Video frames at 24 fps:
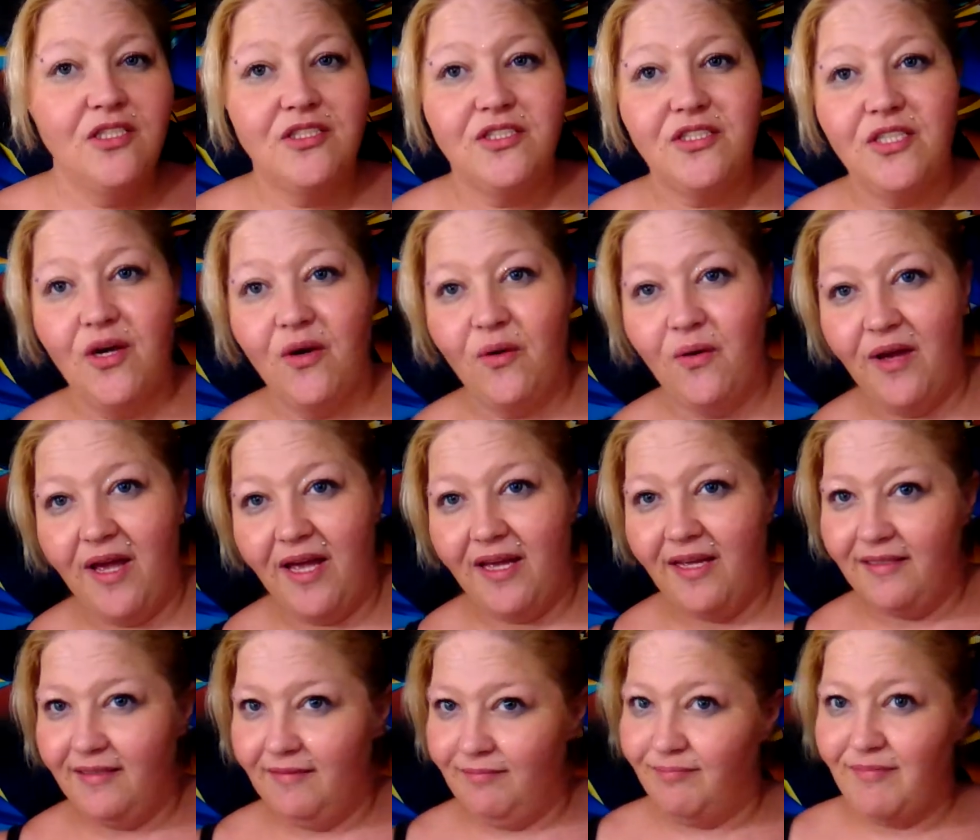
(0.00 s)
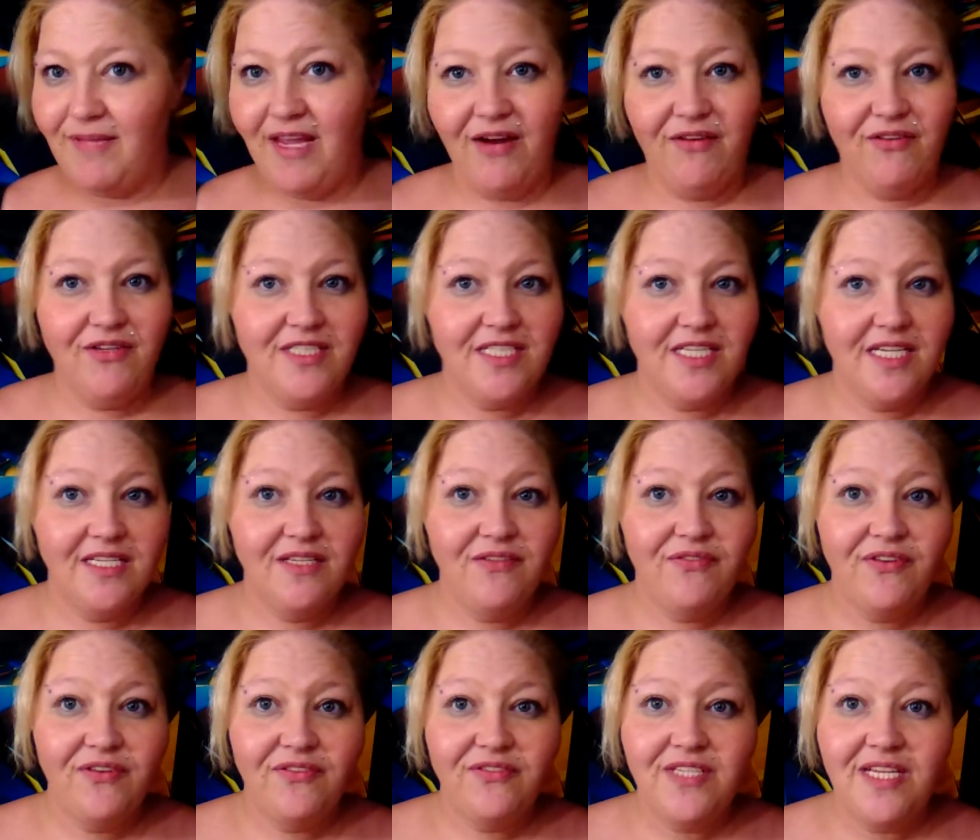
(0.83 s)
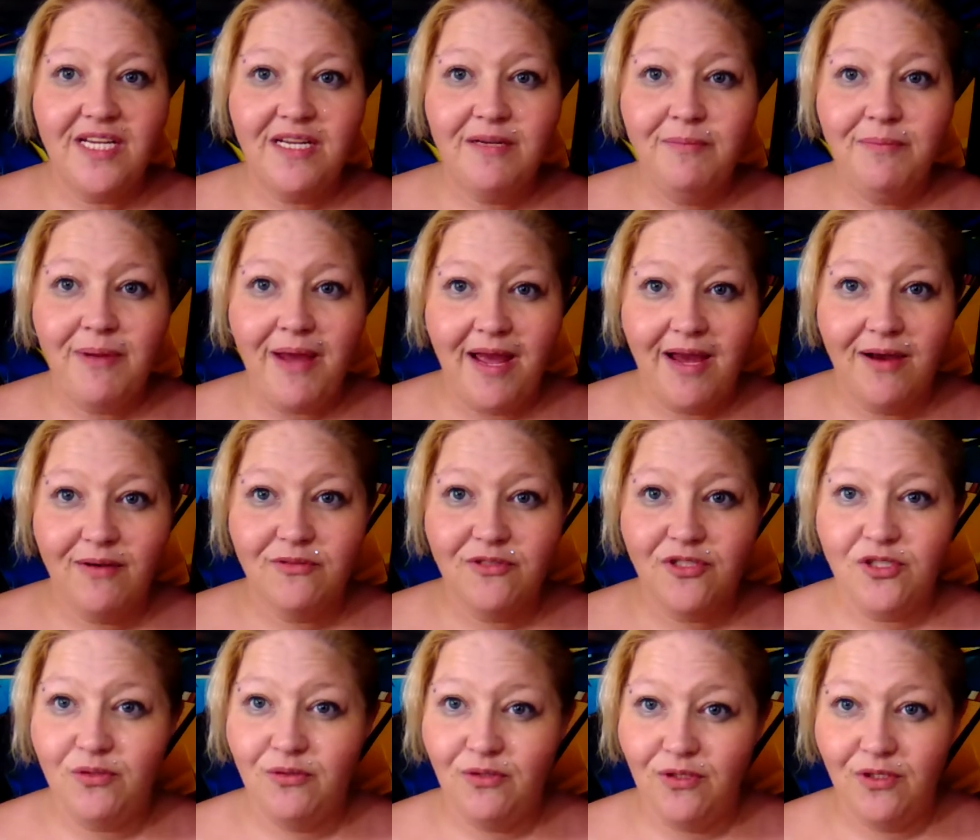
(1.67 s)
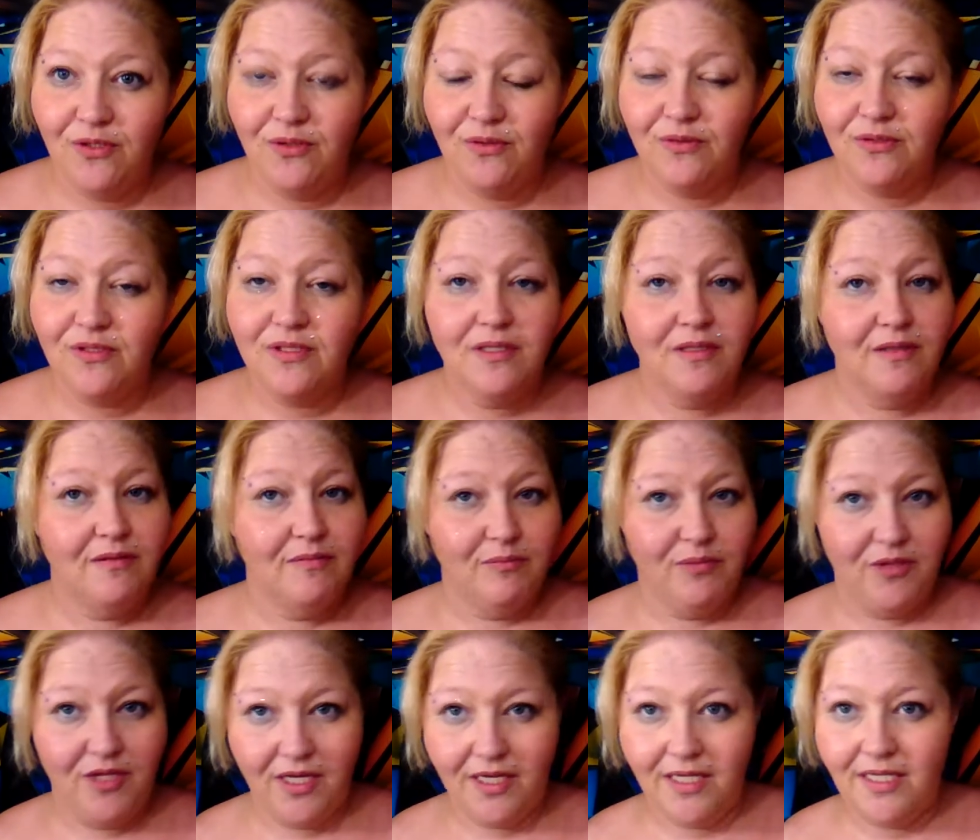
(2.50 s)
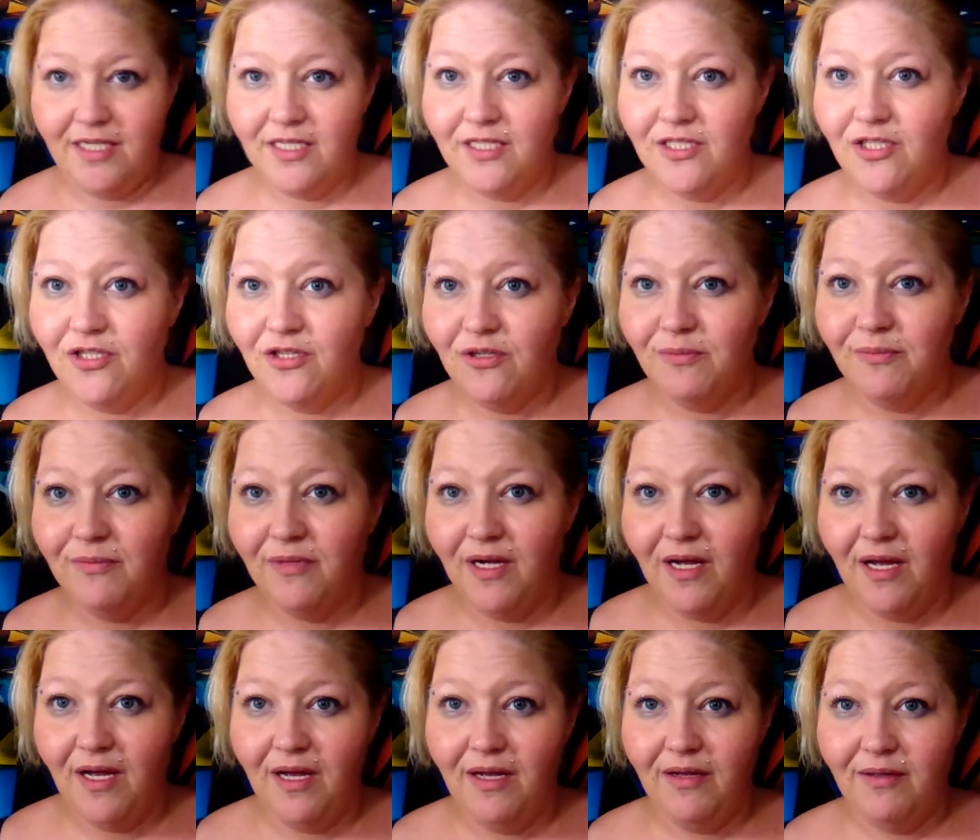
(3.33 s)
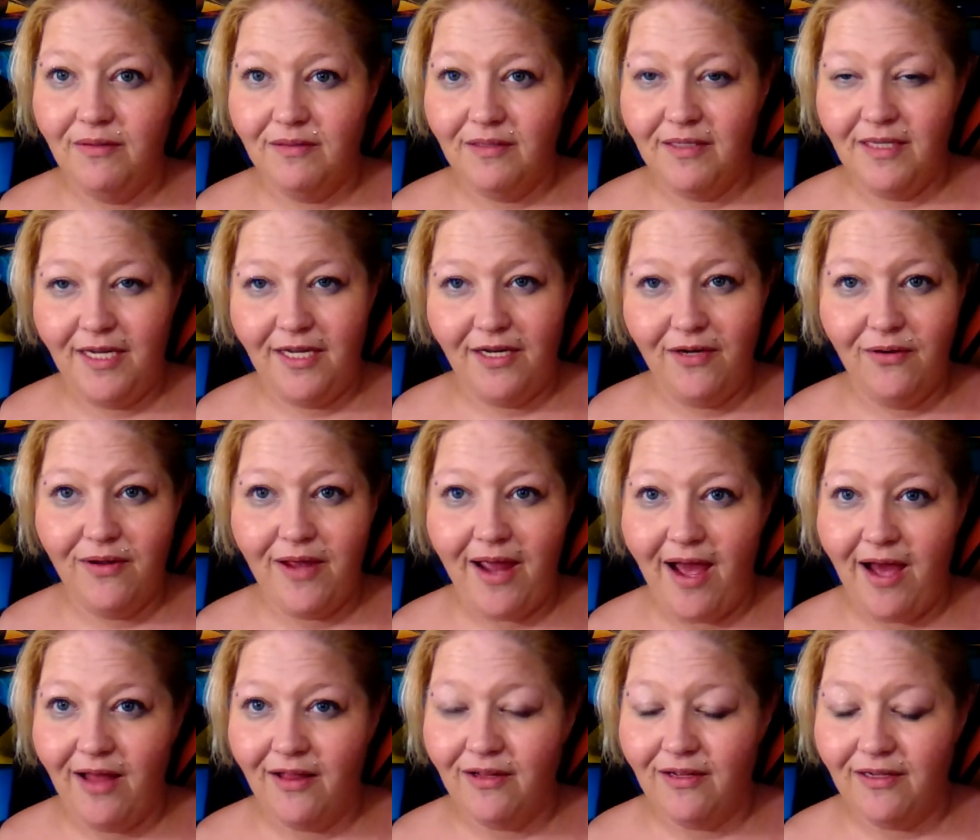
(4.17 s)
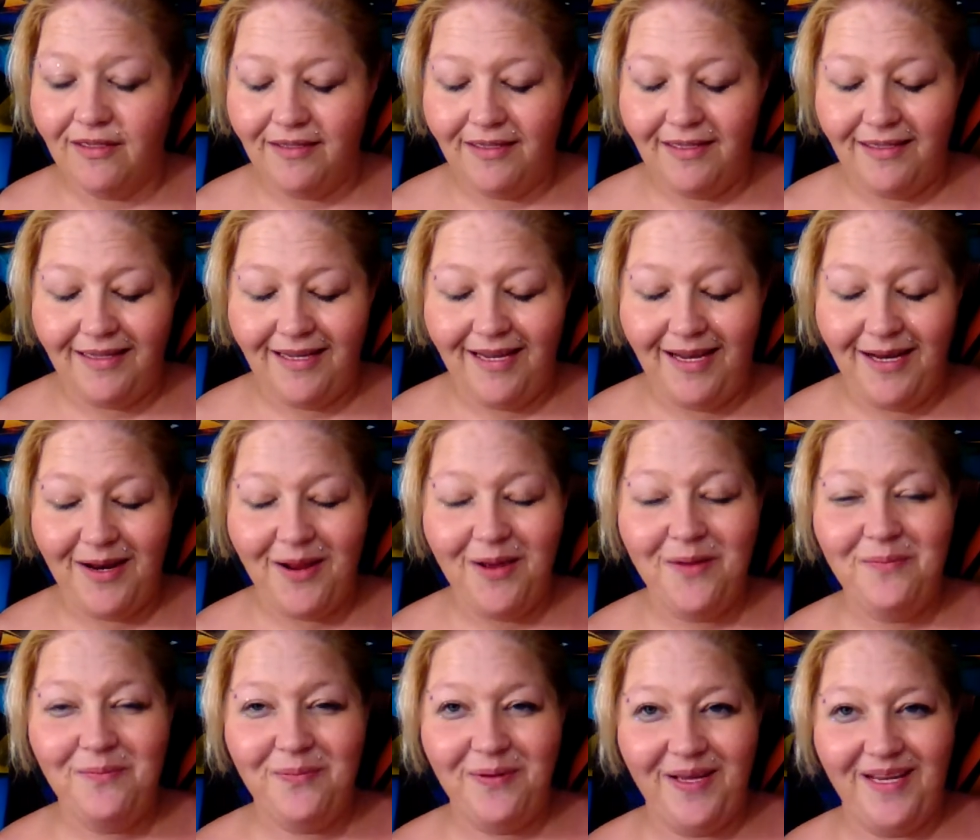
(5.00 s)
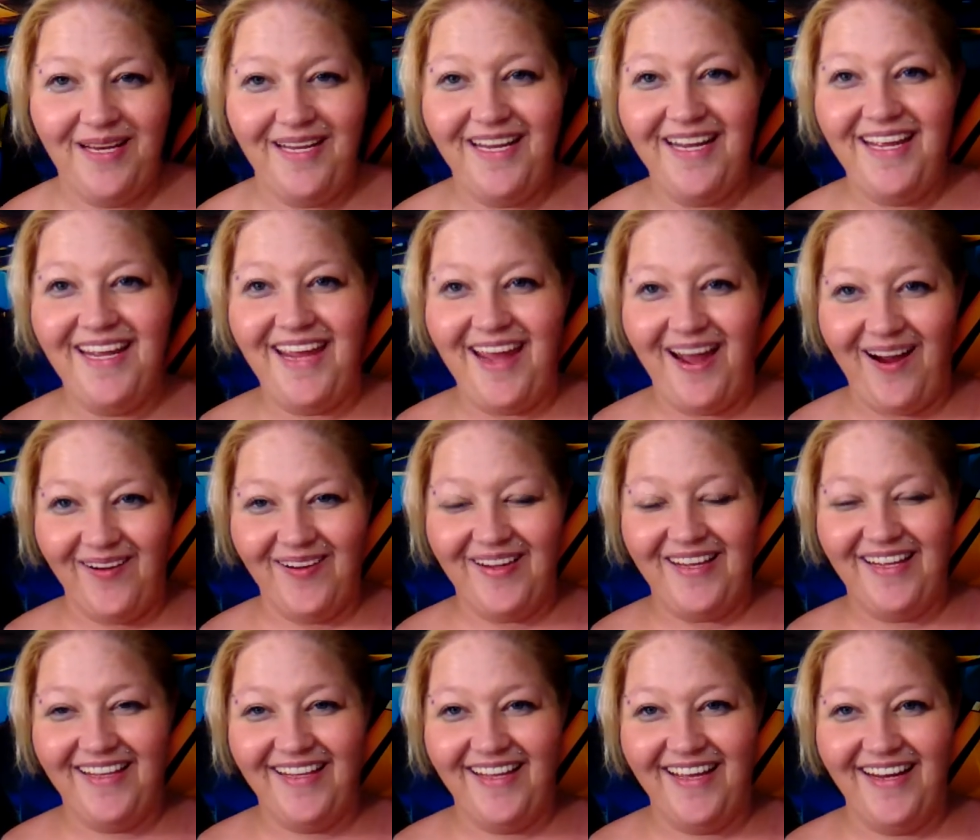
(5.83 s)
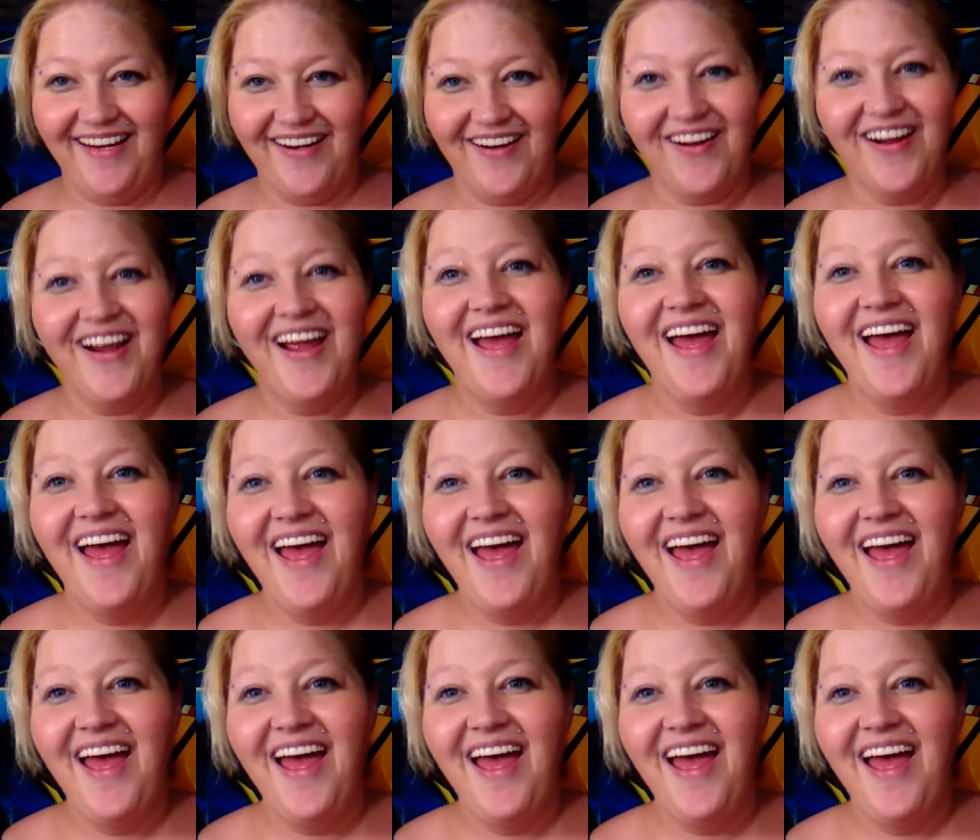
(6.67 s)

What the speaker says: So every 10 to 15 pounds you lose, plug it into your keto buddy calculator.